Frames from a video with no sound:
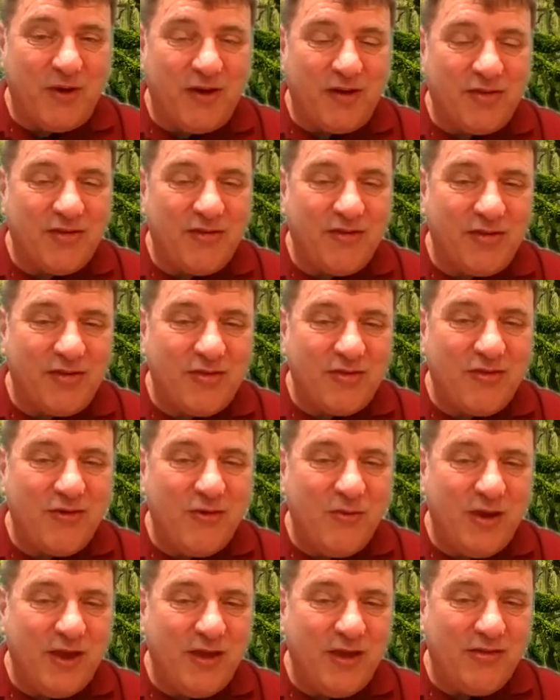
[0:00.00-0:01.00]
I was just
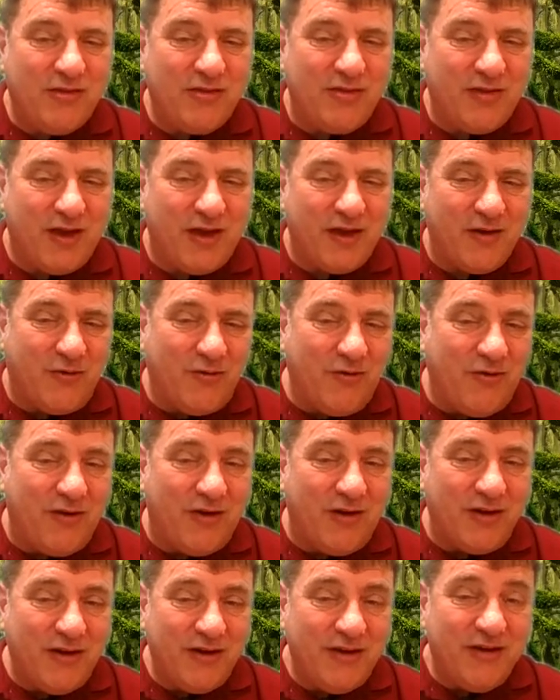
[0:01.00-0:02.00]
too weak to tag
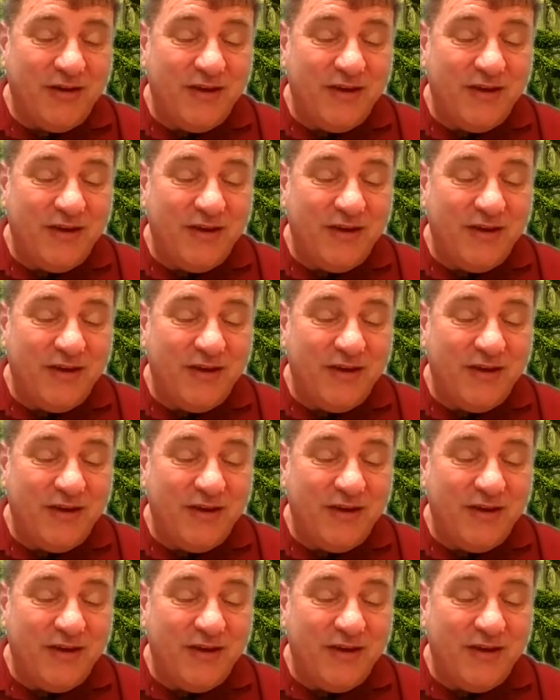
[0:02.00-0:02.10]
along.